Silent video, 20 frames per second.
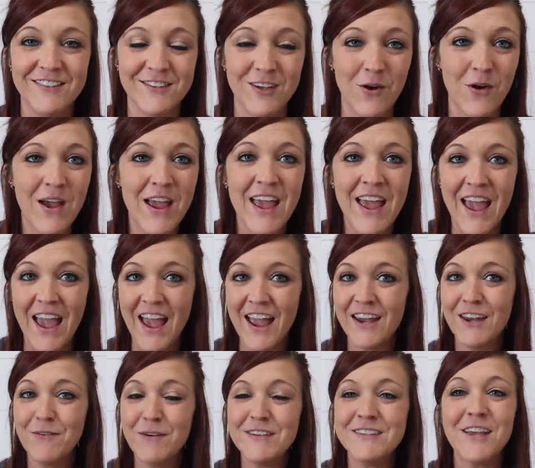So
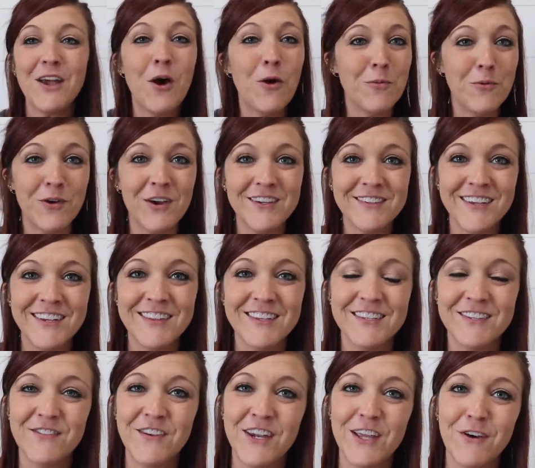anyways, I hope you guys liked
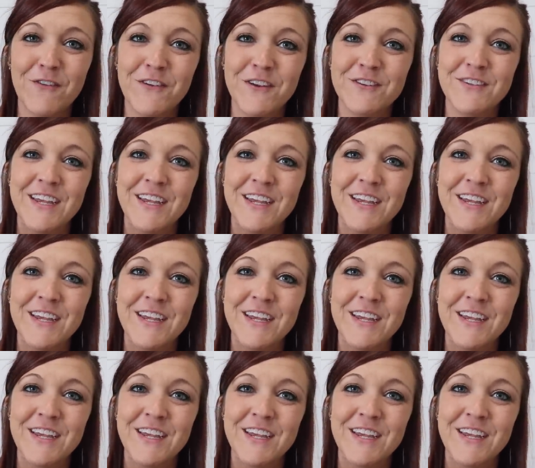this video. If you